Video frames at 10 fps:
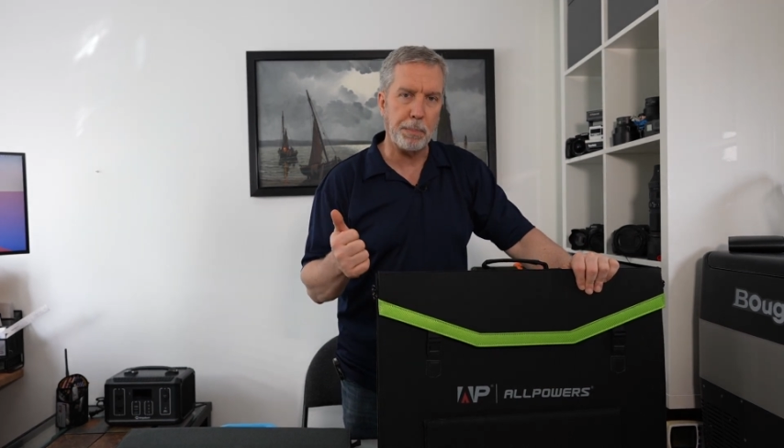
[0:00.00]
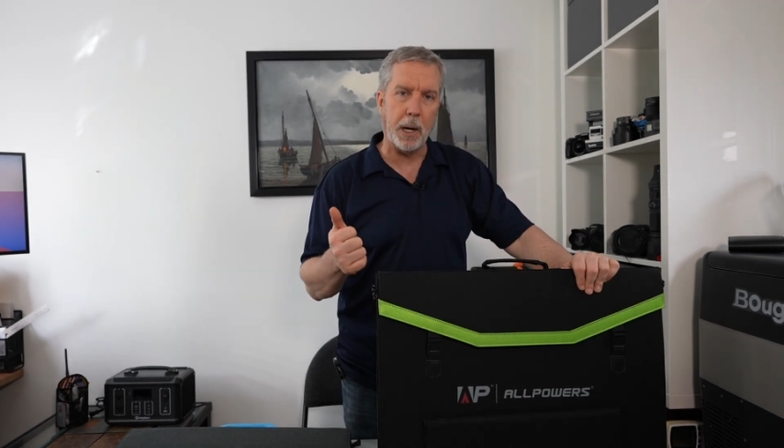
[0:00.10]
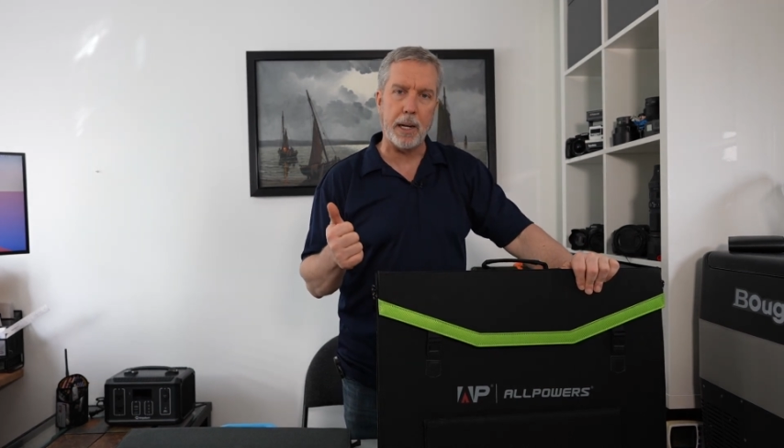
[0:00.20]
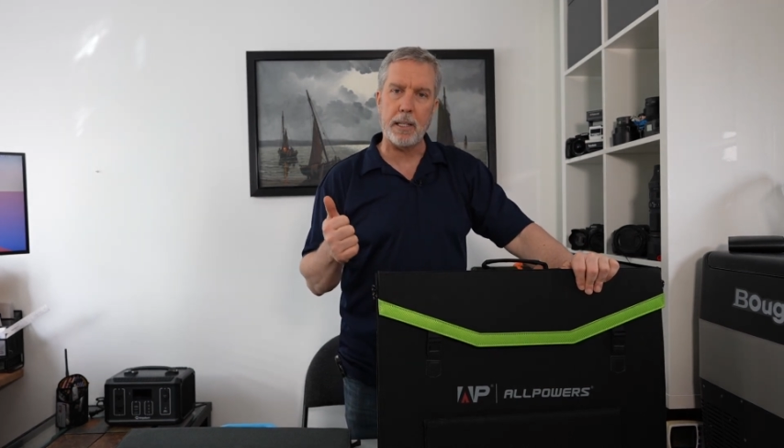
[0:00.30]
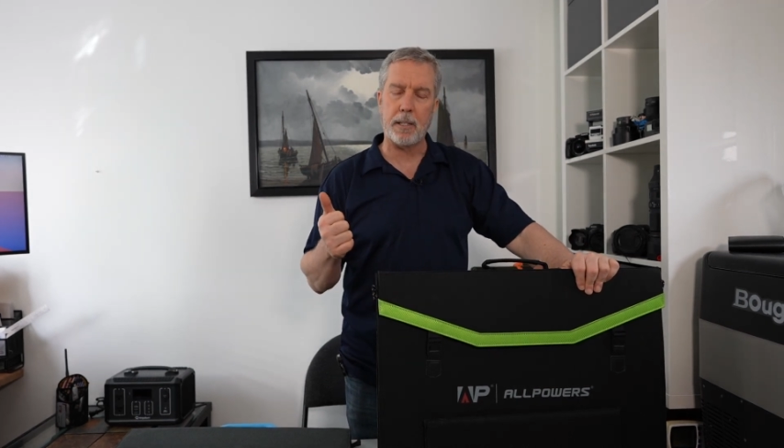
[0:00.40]

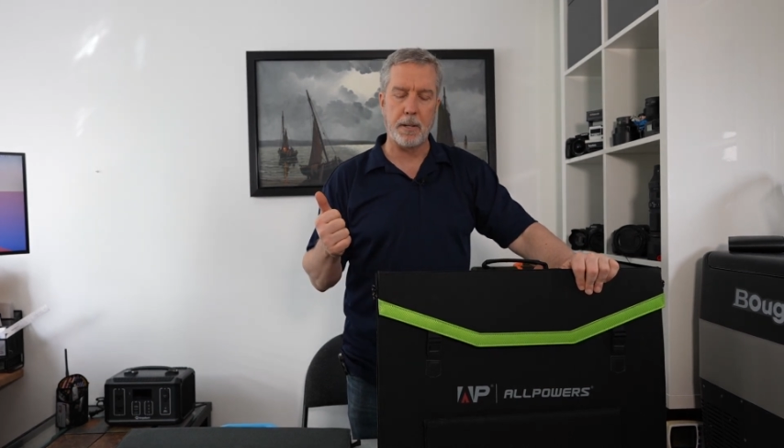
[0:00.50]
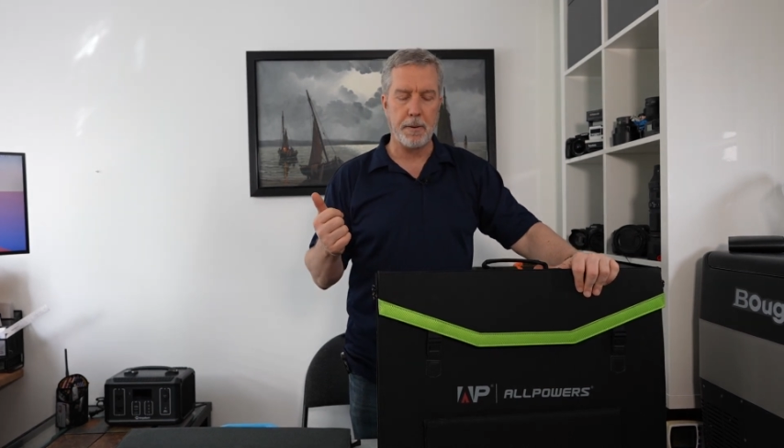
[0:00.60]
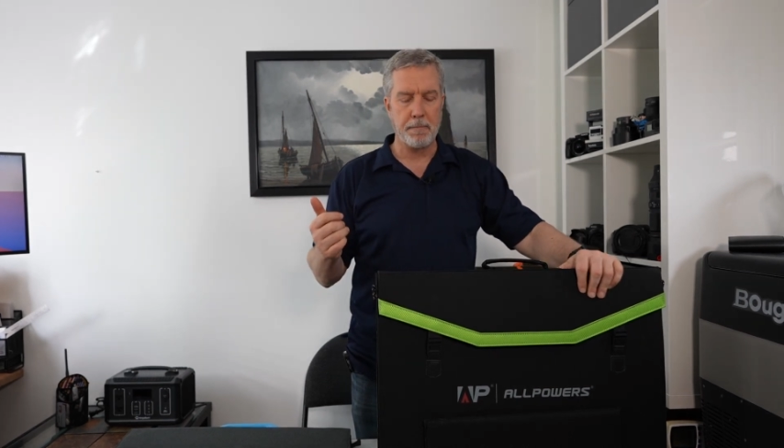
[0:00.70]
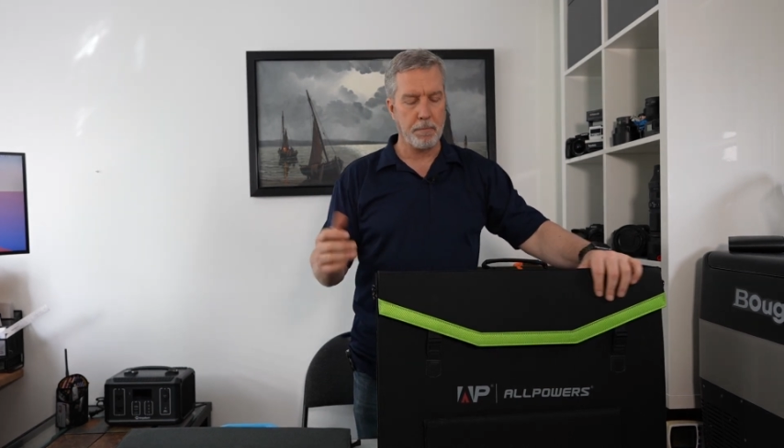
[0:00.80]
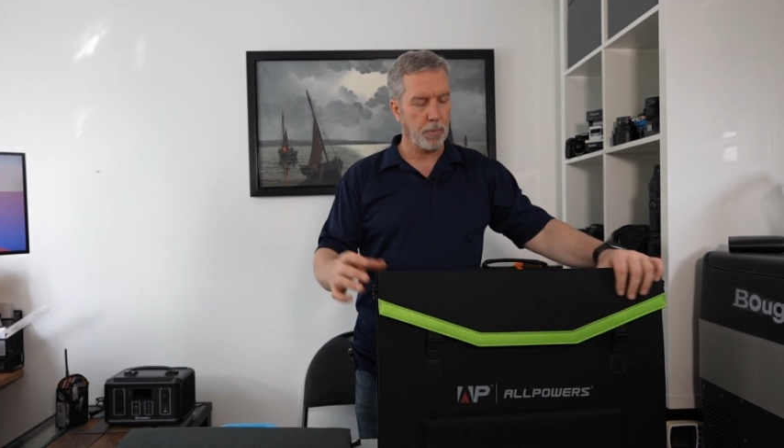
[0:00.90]
price,
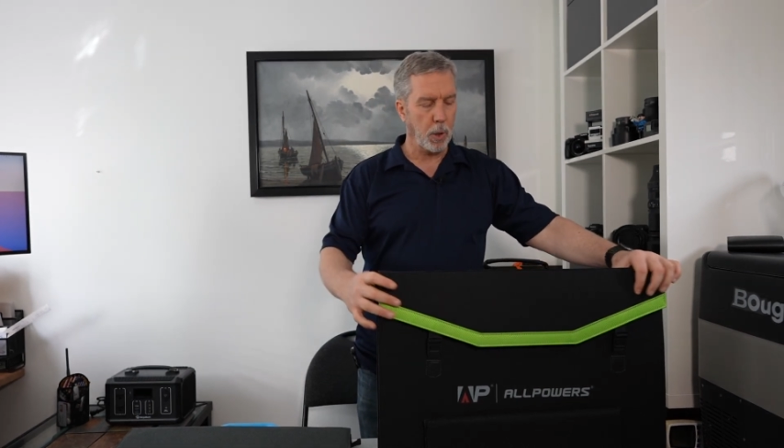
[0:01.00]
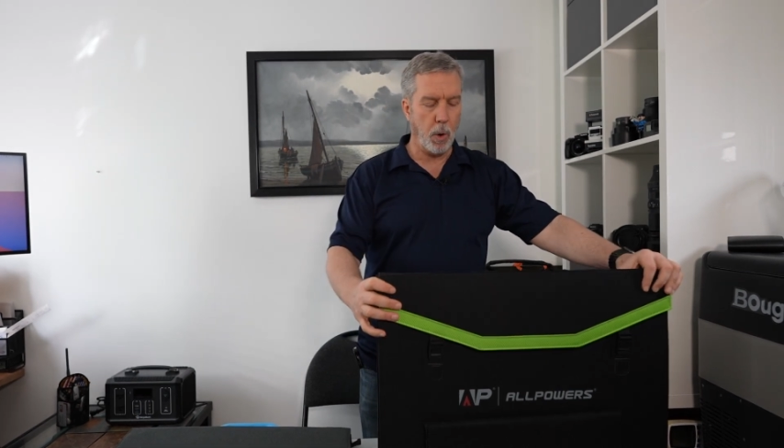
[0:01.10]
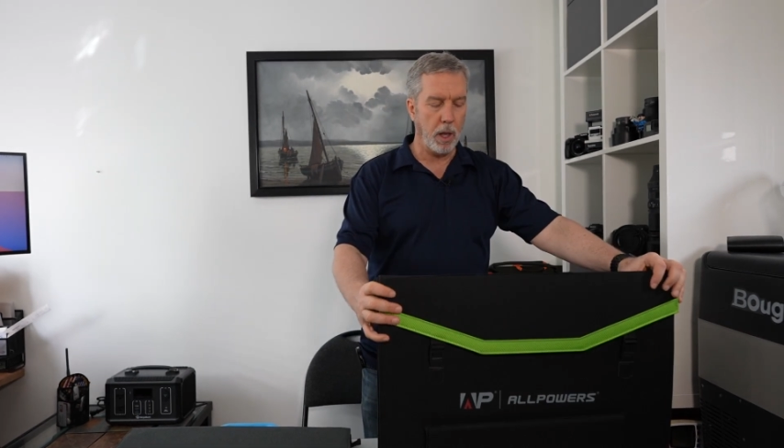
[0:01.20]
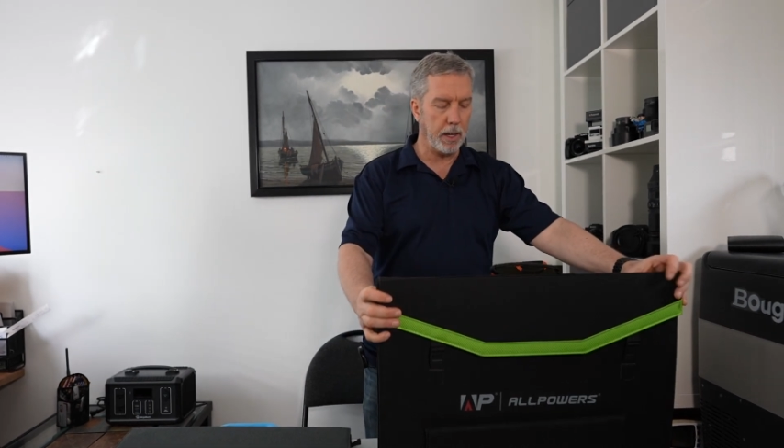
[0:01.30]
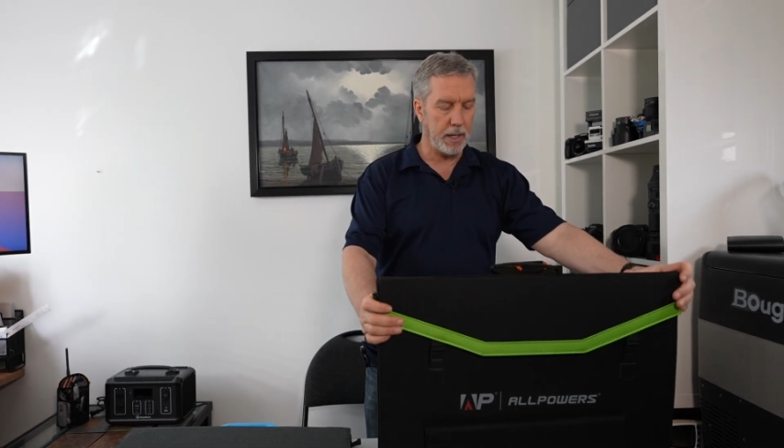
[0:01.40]

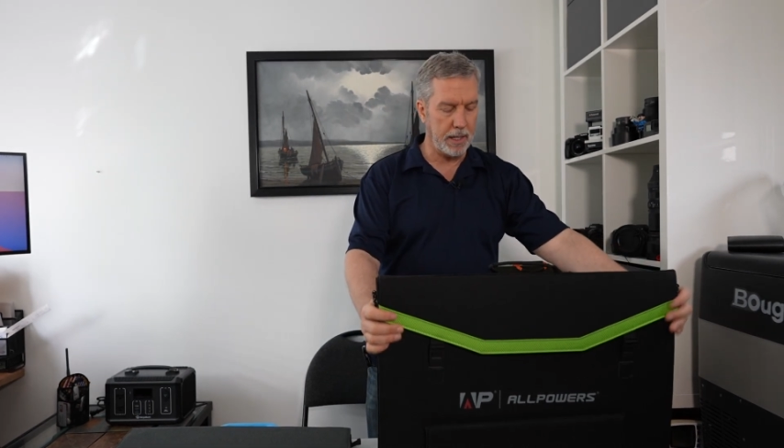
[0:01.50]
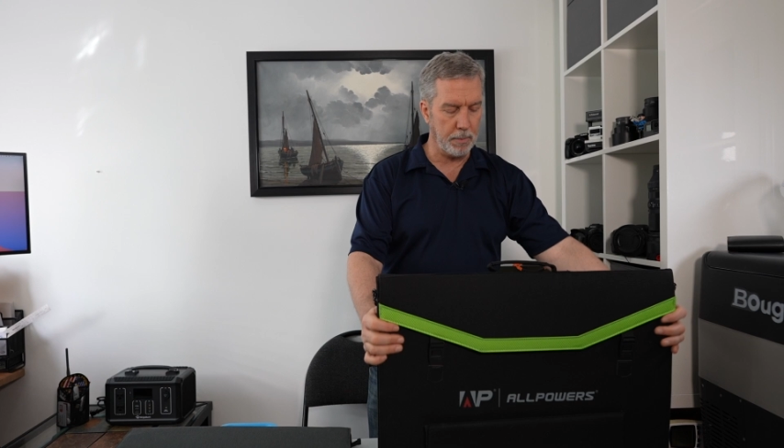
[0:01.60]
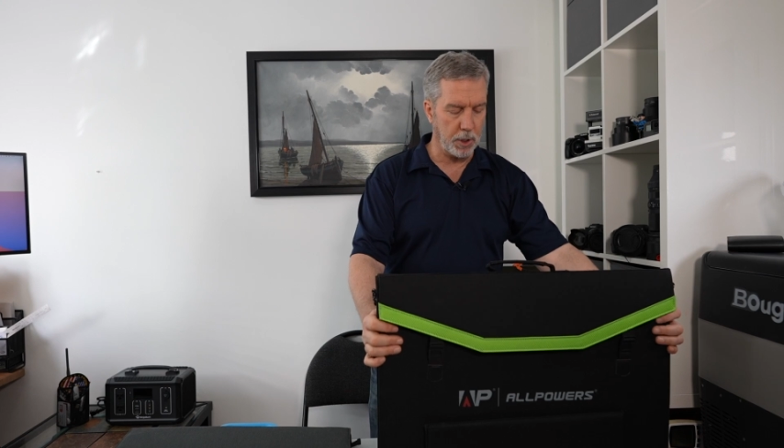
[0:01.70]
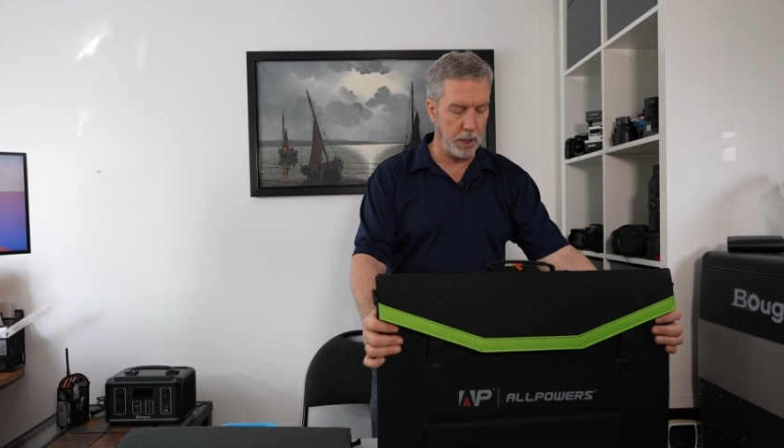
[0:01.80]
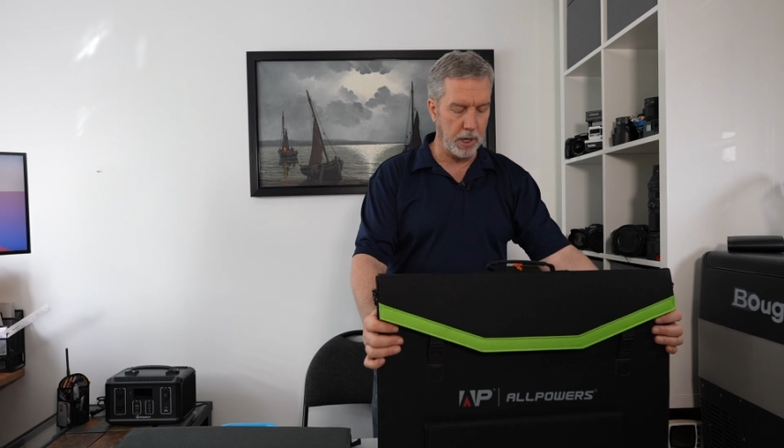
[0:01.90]
quality
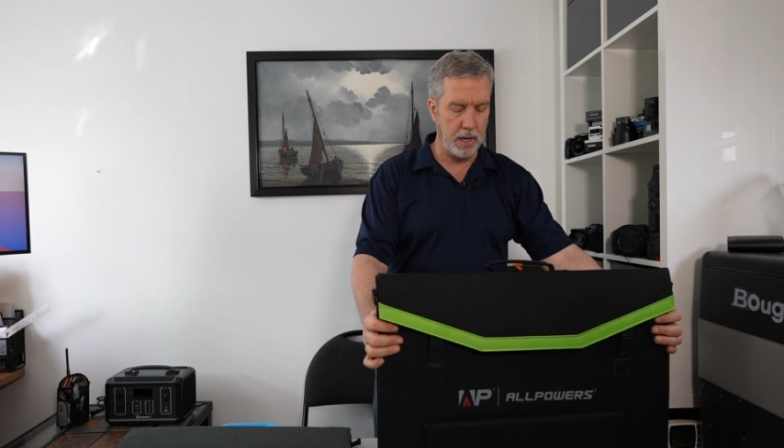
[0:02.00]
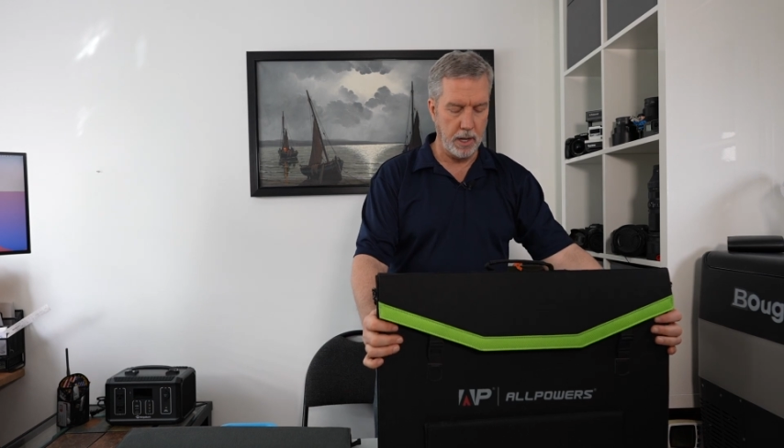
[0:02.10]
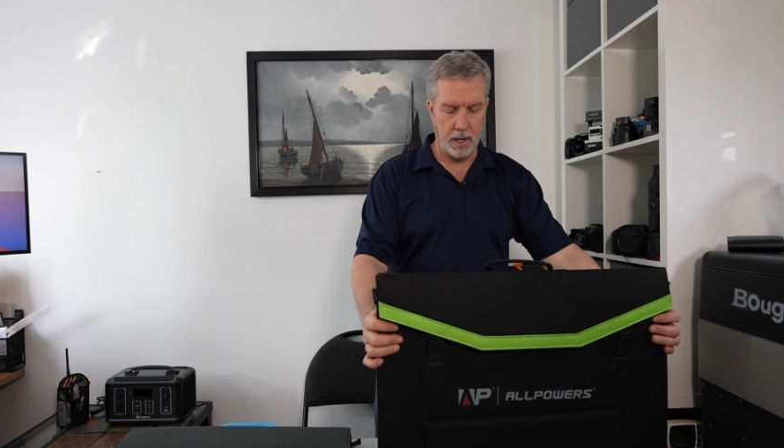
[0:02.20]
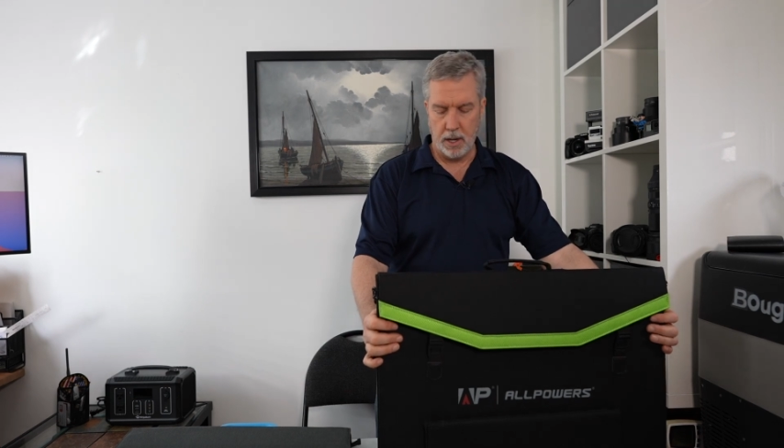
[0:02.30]
seems good.